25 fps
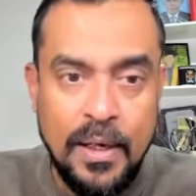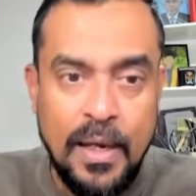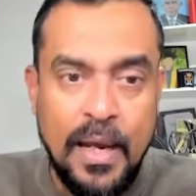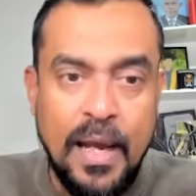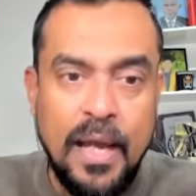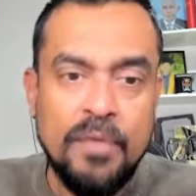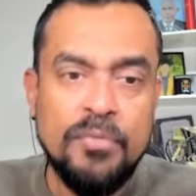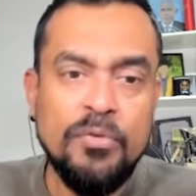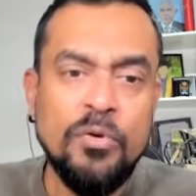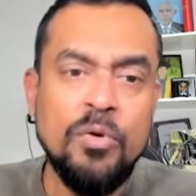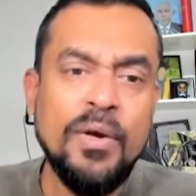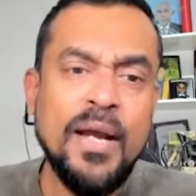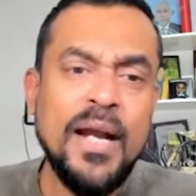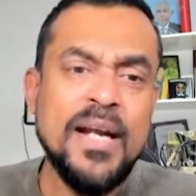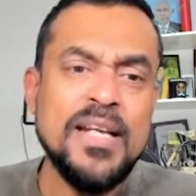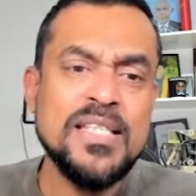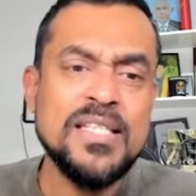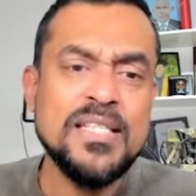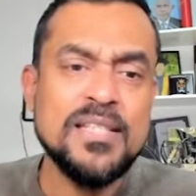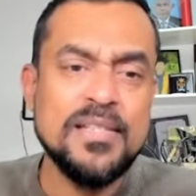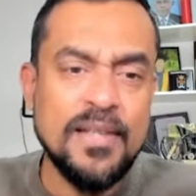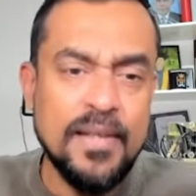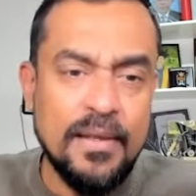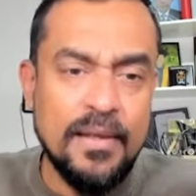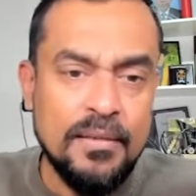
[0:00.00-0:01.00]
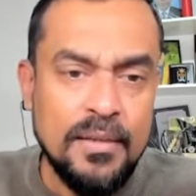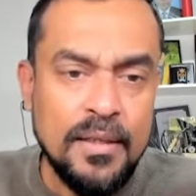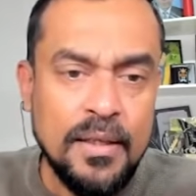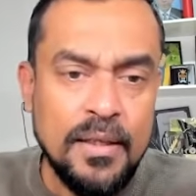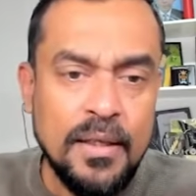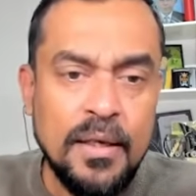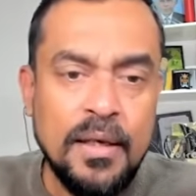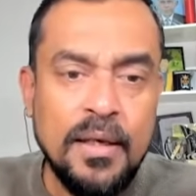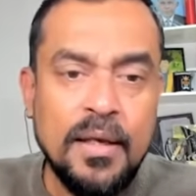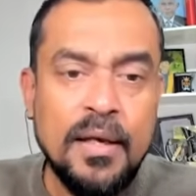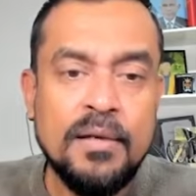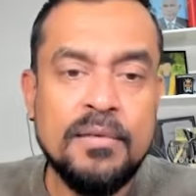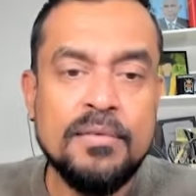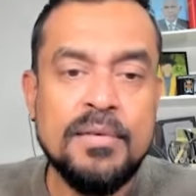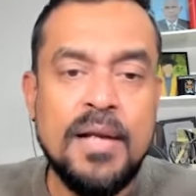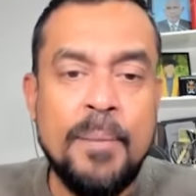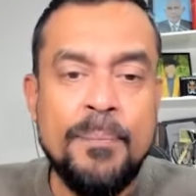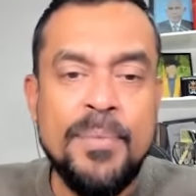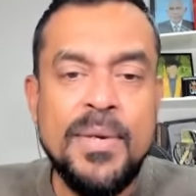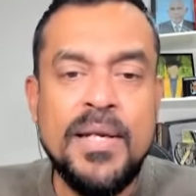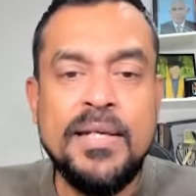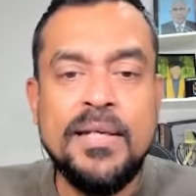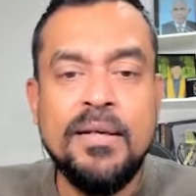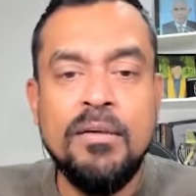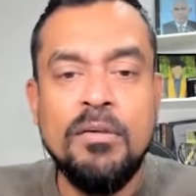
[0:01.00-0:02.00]
If you look at strength,
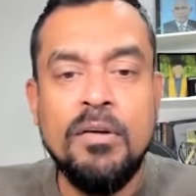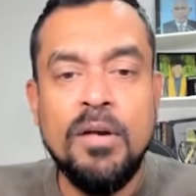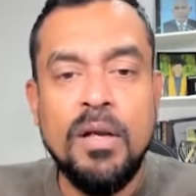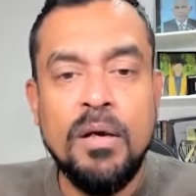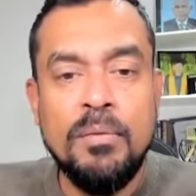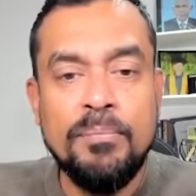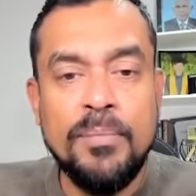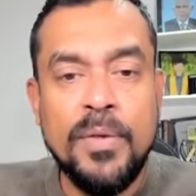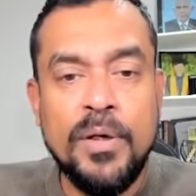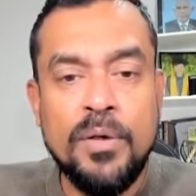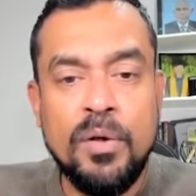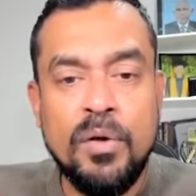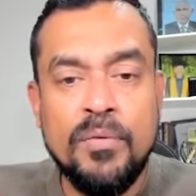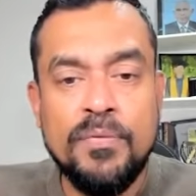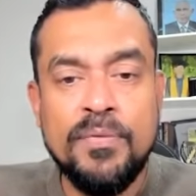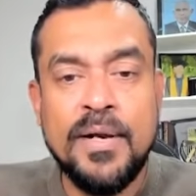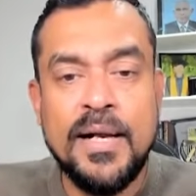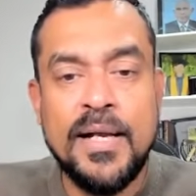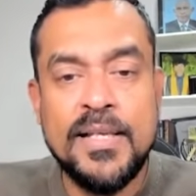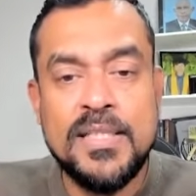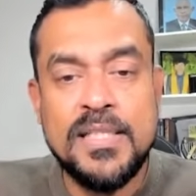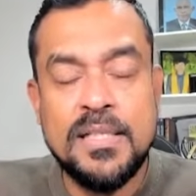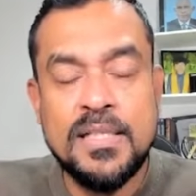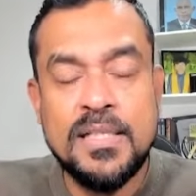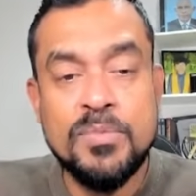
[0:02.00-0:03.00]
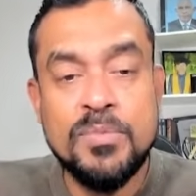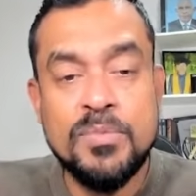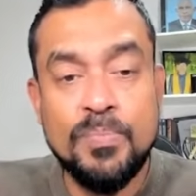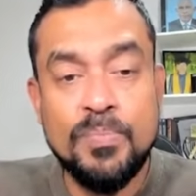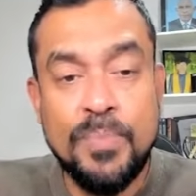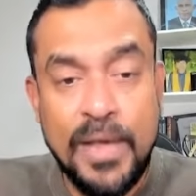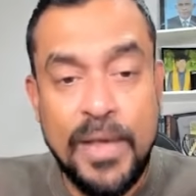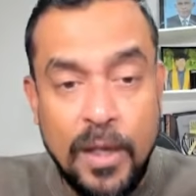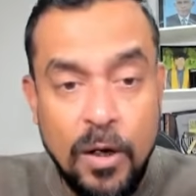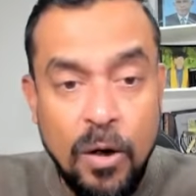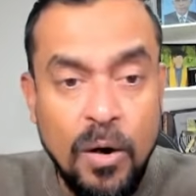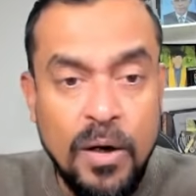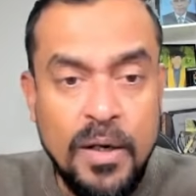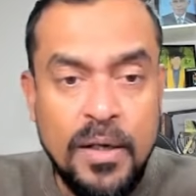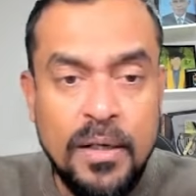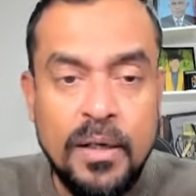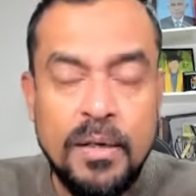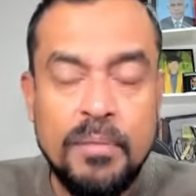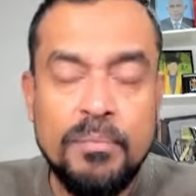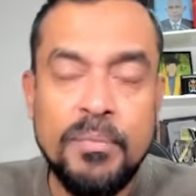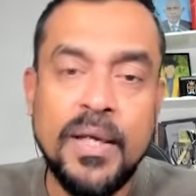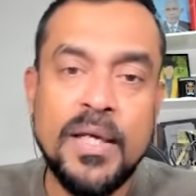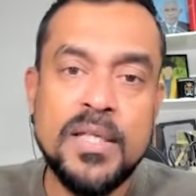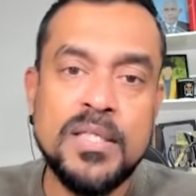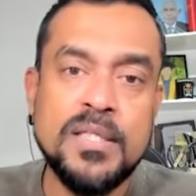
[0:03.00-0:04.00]
rapid development of custom payload.
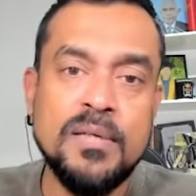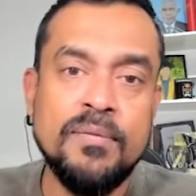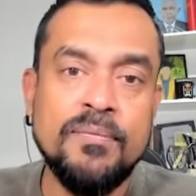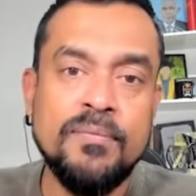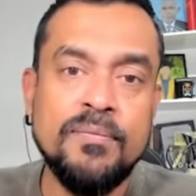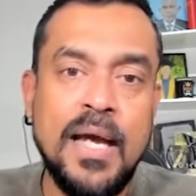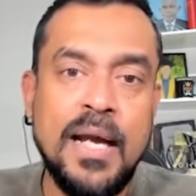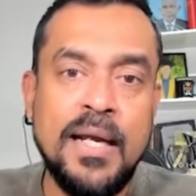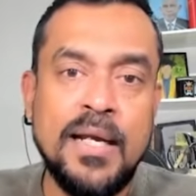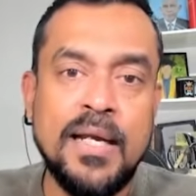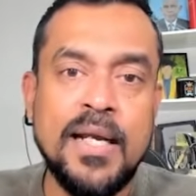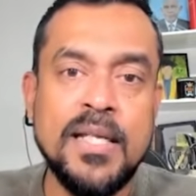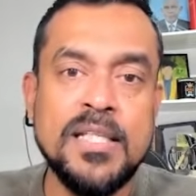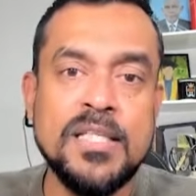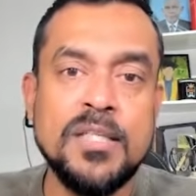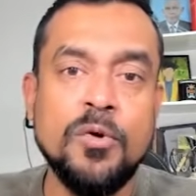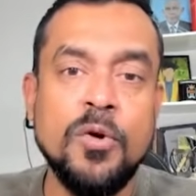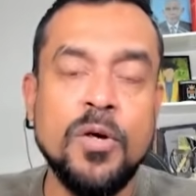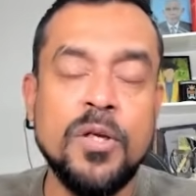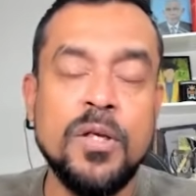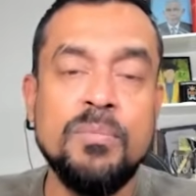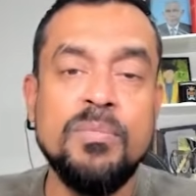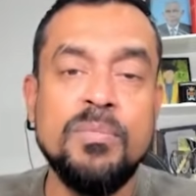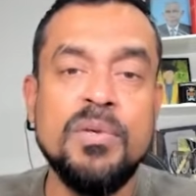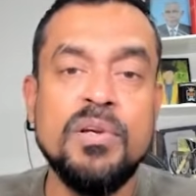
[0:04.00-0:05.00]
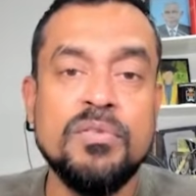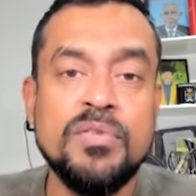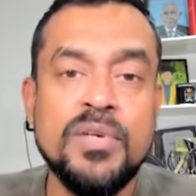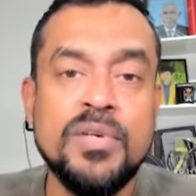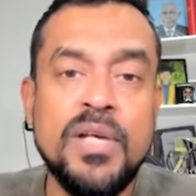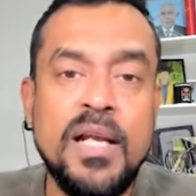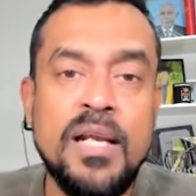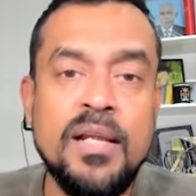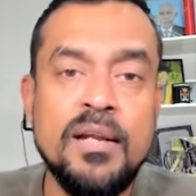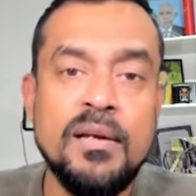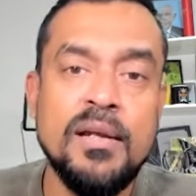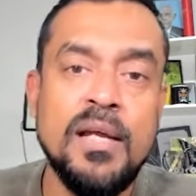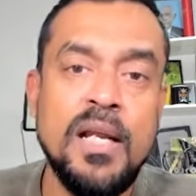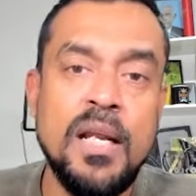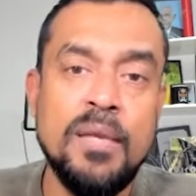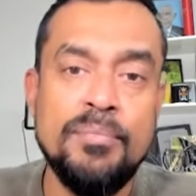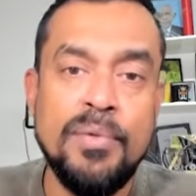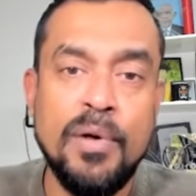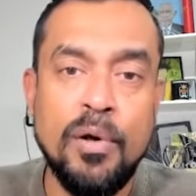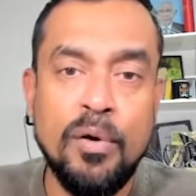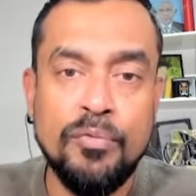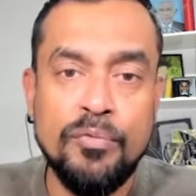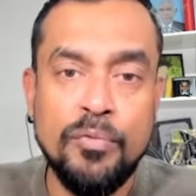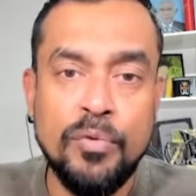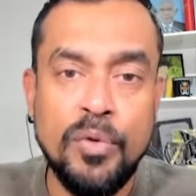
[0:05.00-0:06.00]
Because of that, it's going to be really
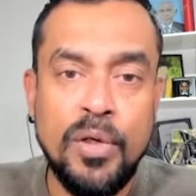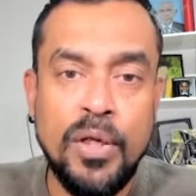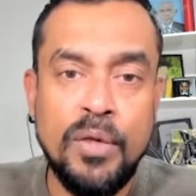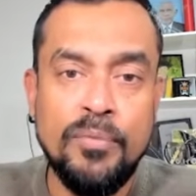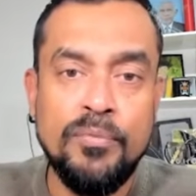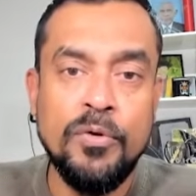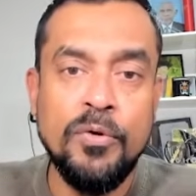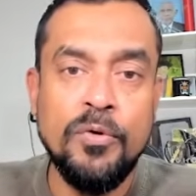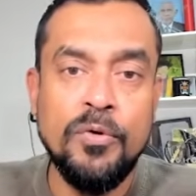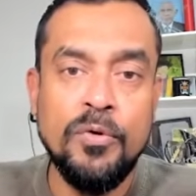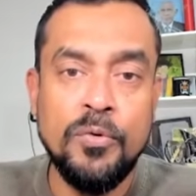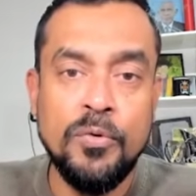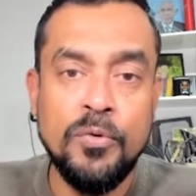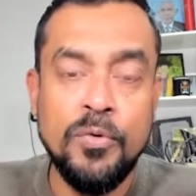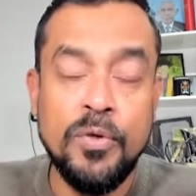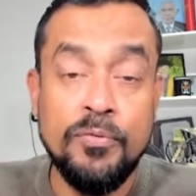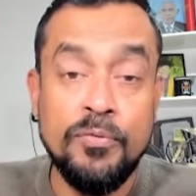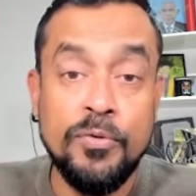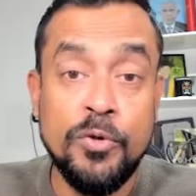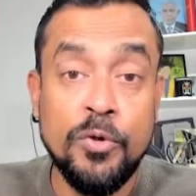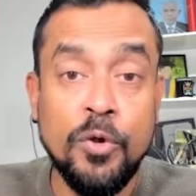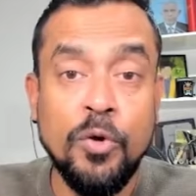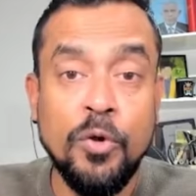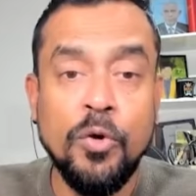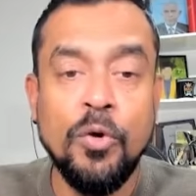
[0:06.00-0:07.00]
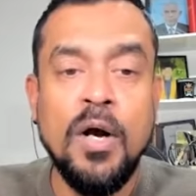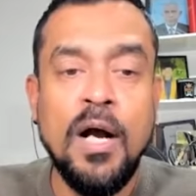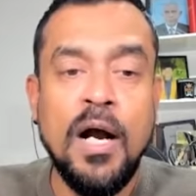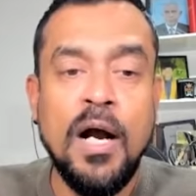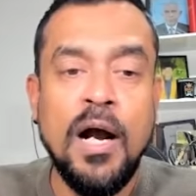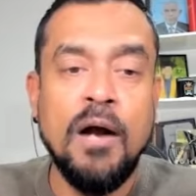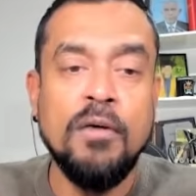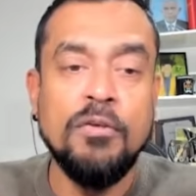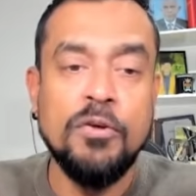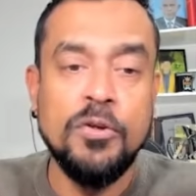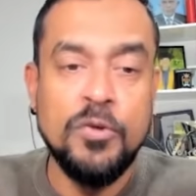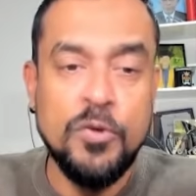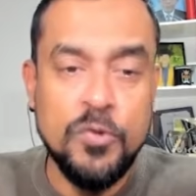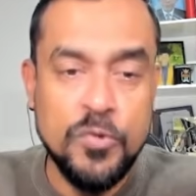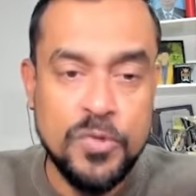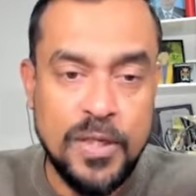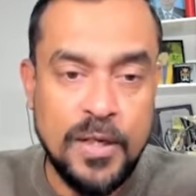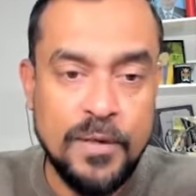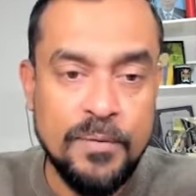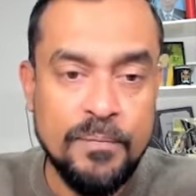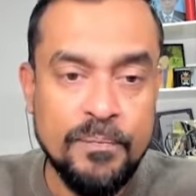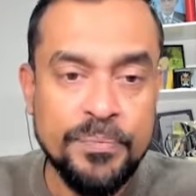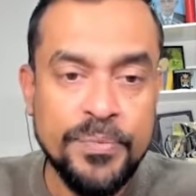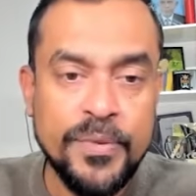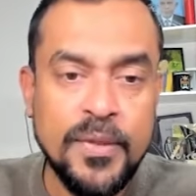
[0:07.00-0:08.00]
powerful if you know how to use
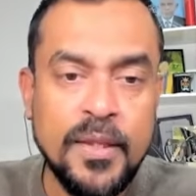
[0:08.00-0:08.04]
it.